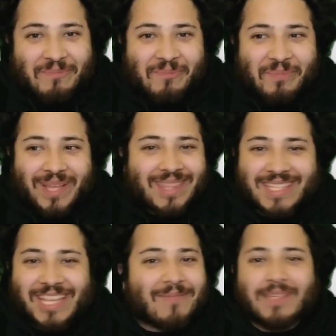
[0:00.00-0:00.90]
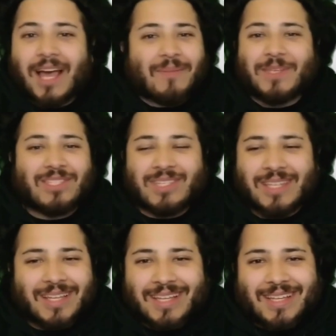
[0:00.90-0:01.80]
But at the same time, it's
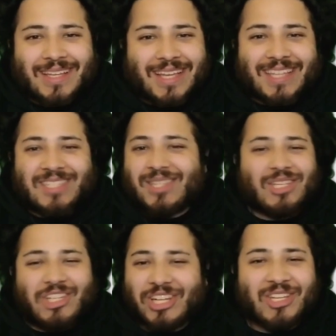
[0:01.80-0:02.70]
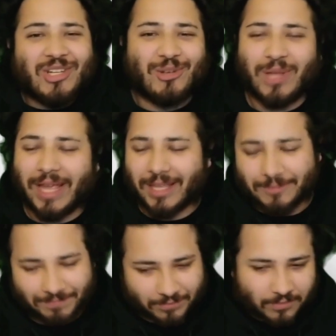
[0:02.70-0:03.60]
the Shinju. Like,
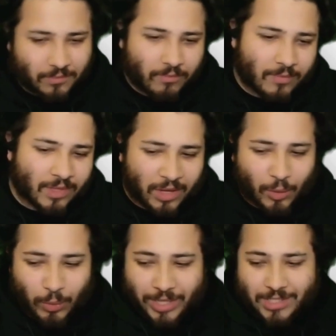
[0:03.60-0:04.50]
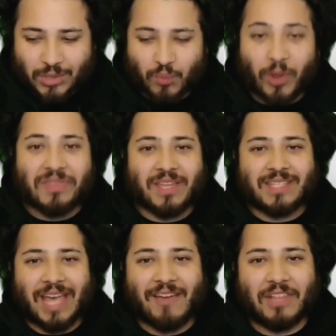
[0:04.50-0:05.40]
it's one thing
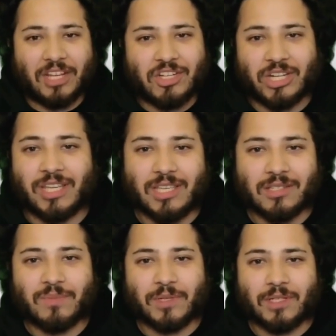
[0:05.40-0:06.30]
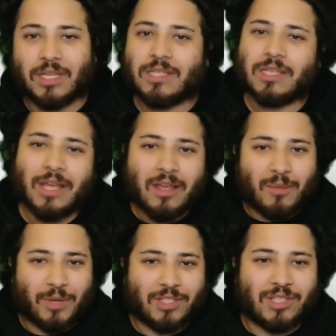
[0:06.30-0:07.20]
to have like Shinki's abilities,
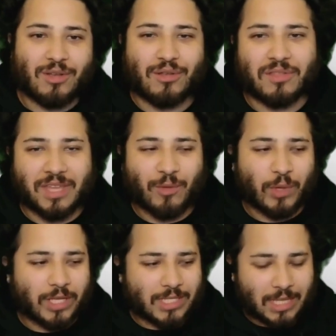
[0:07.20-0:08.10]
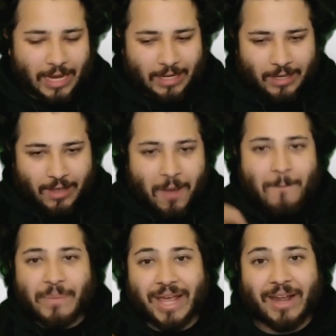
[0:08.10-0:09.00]
but it's another thing when it's like
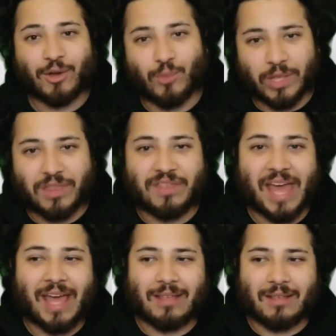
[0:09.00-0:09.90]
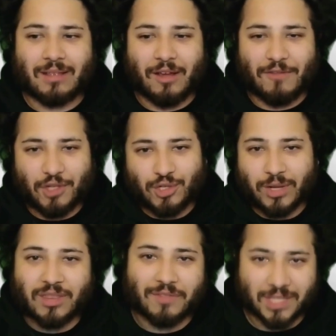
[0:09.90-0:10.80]
paired with that of the
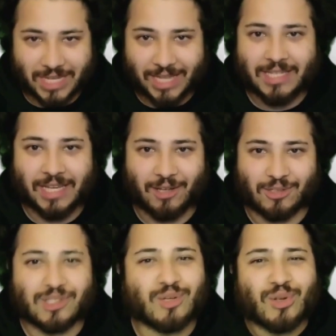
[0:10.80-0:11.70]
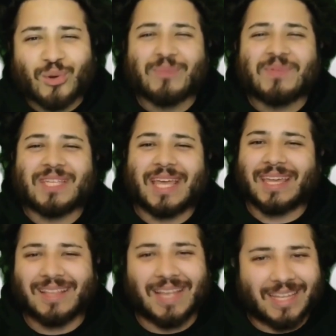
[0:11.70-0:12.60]
strength of the Ten Tails. Do you know what I'm
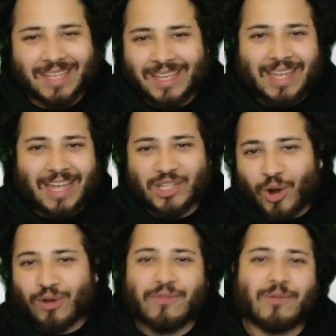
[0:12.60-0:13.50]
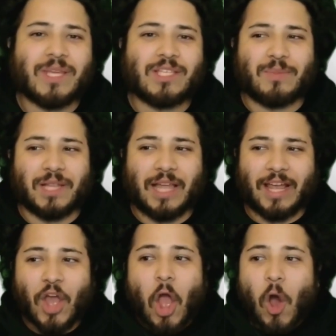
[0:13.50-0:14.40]
saying? Like, it's hard for me to be
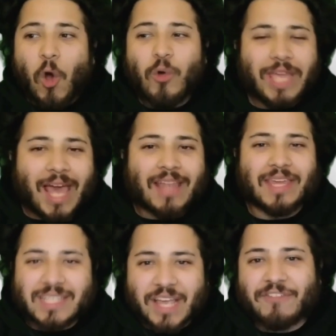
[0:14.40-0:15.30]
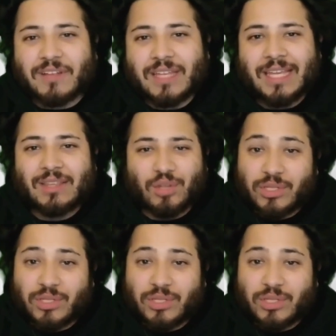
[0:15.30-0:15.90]
like, oh yeah, they're definitely